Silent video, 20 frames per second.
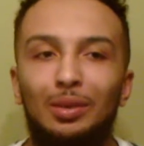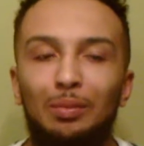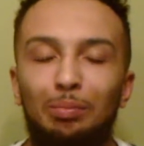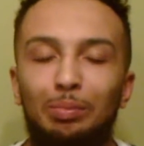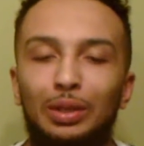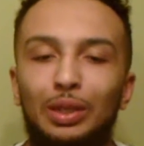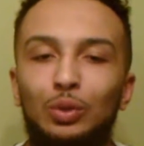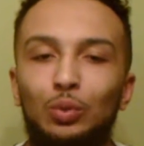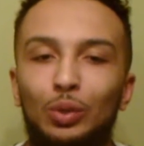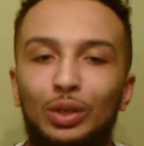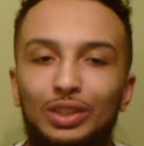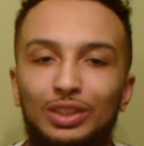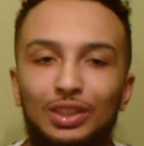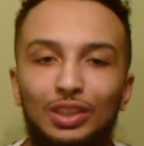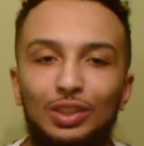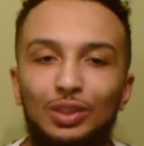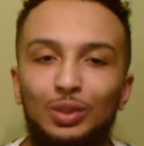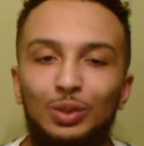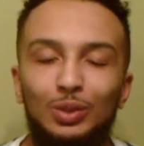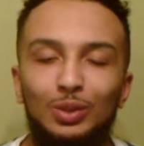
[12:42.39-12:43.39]
big
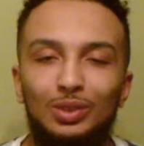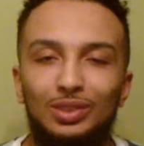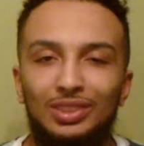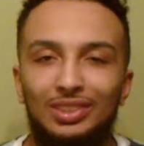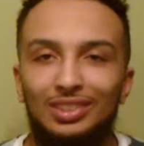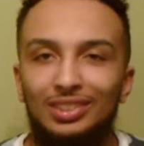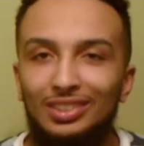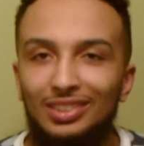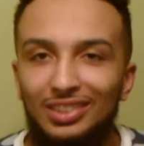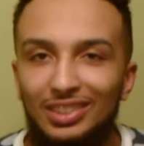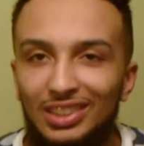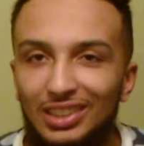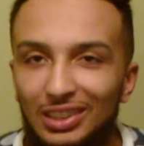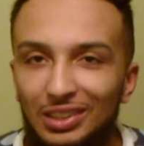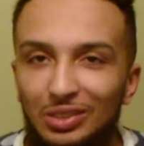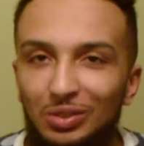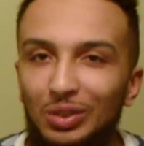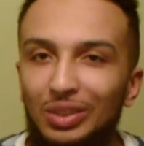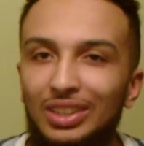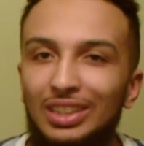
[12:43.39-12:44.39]
1-2s and just
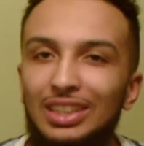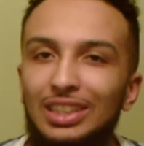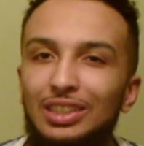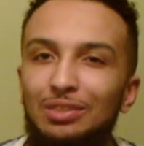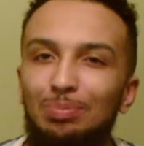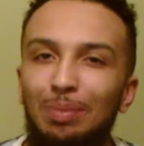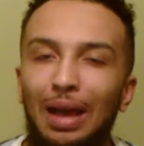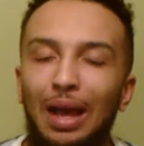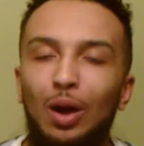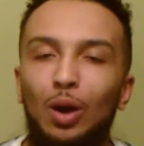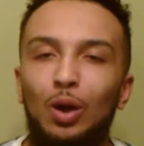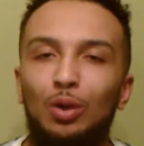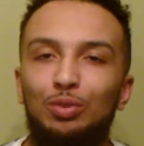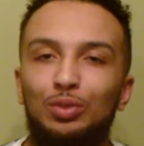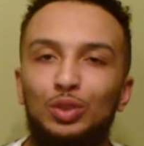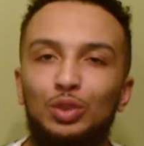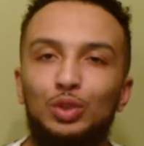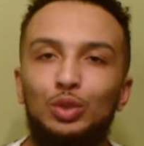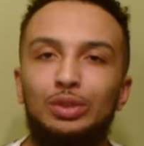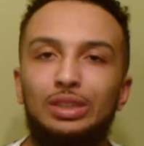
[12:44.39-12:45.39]
really
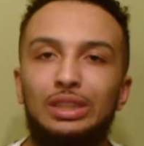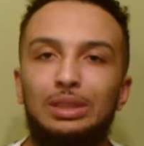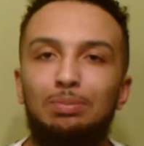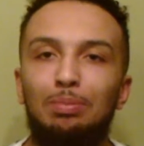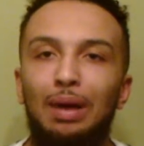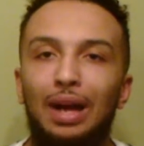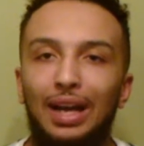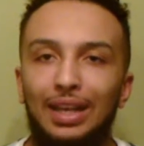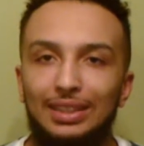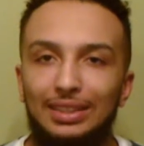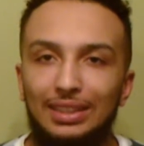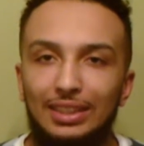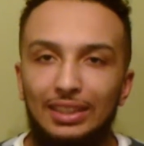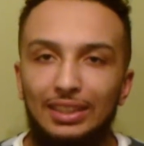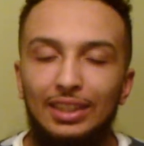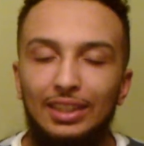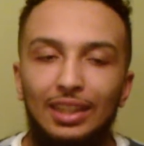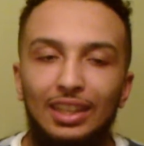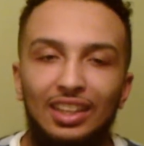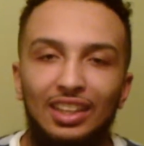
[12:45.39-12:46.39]
powerful, crisp boxing
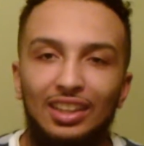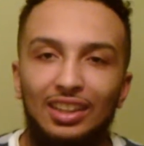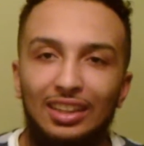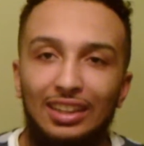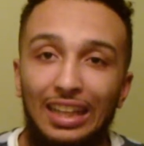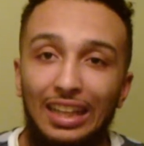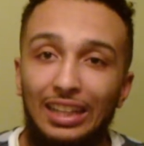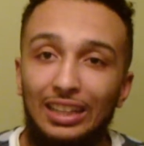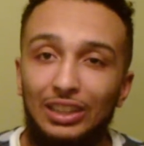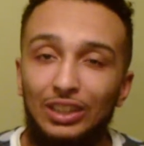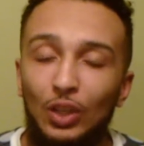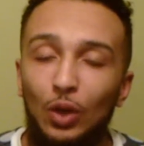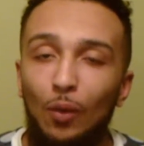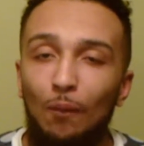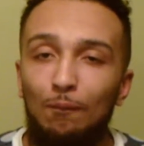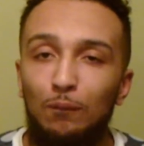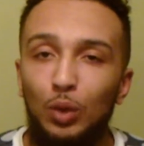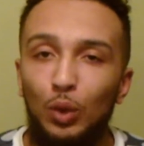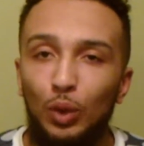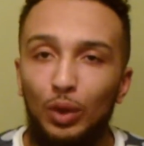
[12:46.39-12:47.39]
that he's known
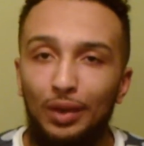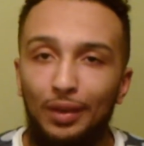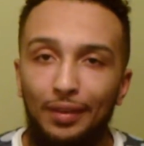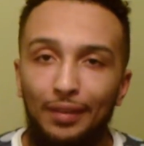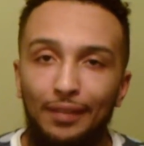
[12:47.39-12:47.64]
for.